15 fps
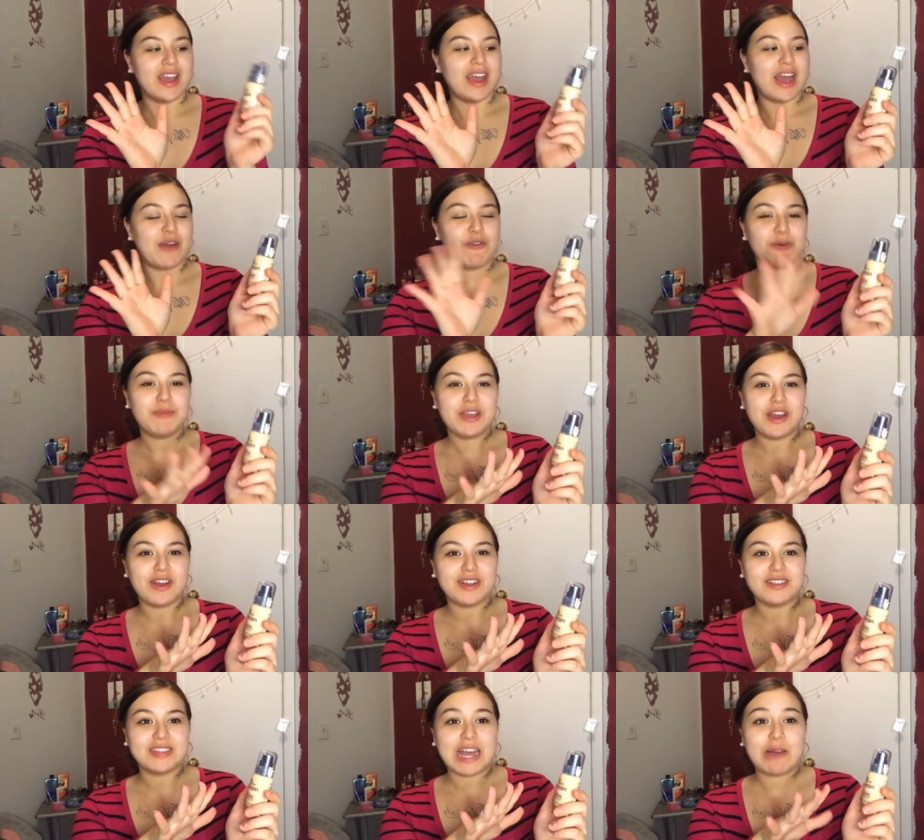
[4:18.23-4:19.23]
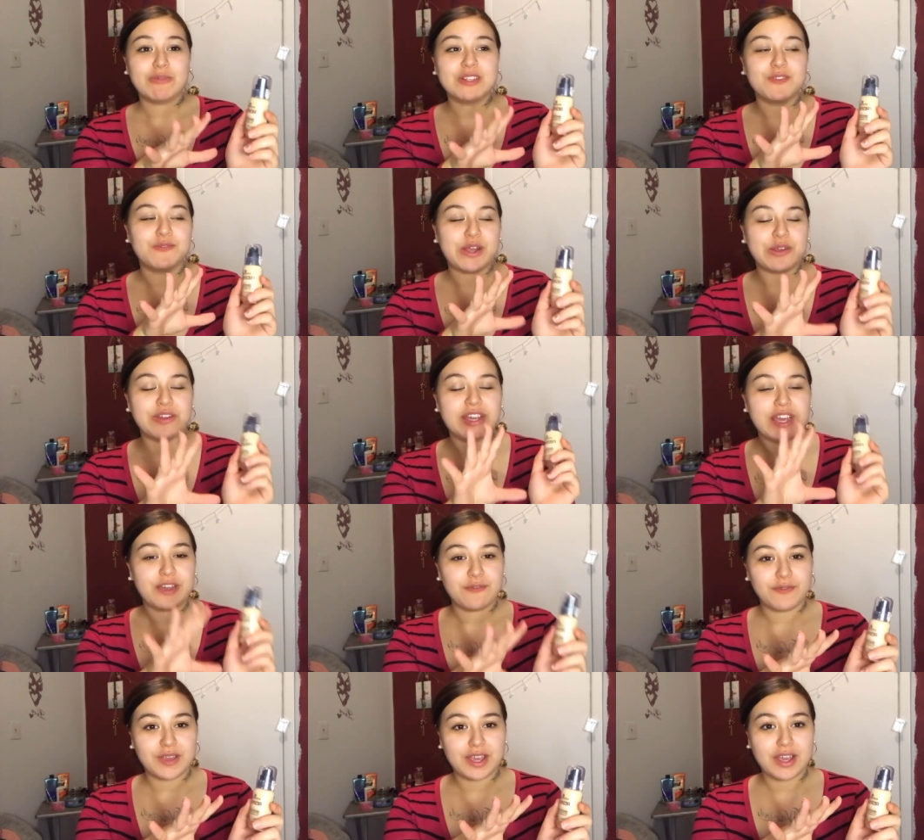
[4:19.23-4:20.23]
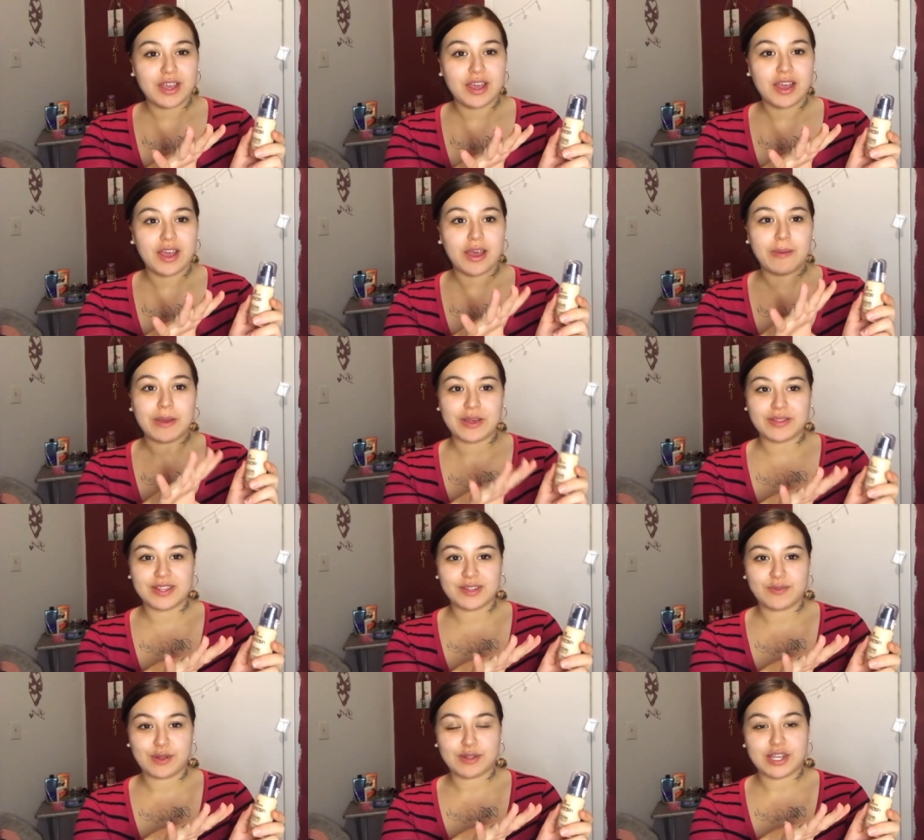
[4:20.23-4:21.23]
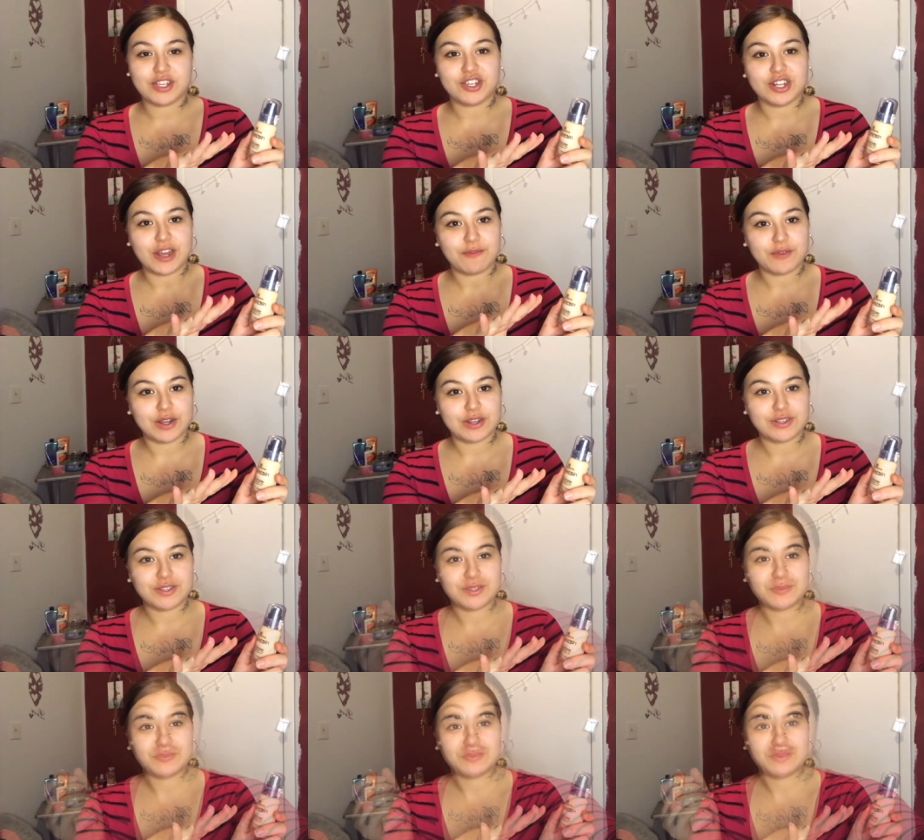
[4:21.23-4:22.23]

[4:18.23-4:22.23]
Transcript: I will be honest, I was very iffy about this foundation at first.